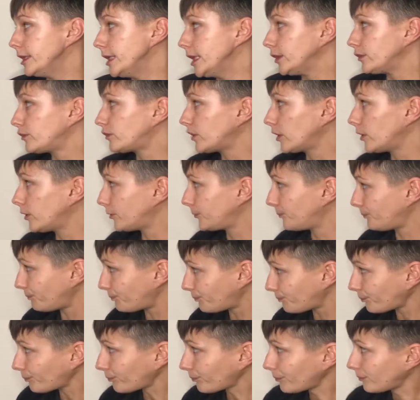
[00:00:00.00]
So
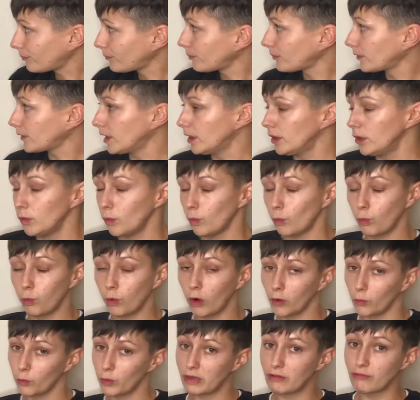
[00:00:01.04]

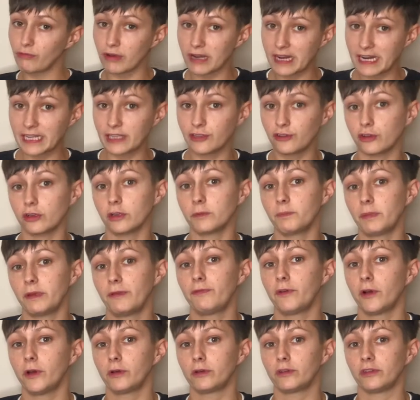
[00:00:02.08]
what we really should be
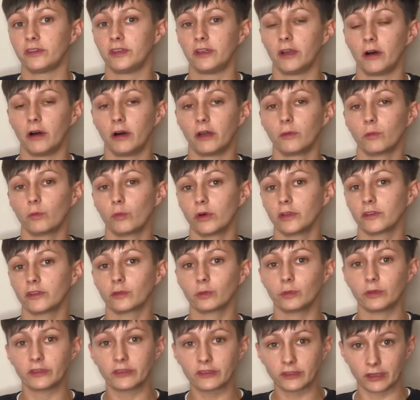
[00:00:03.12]
focusing on once
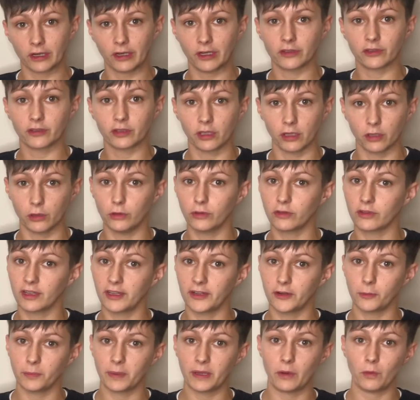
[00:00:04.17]
we start to lose a
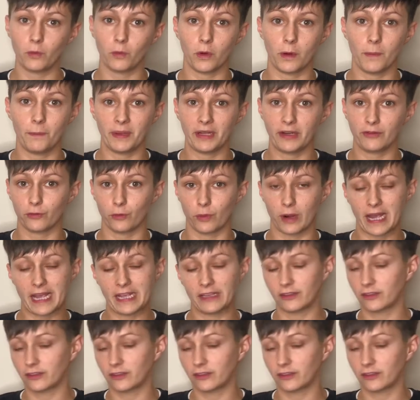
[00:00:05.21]
little bit of weight,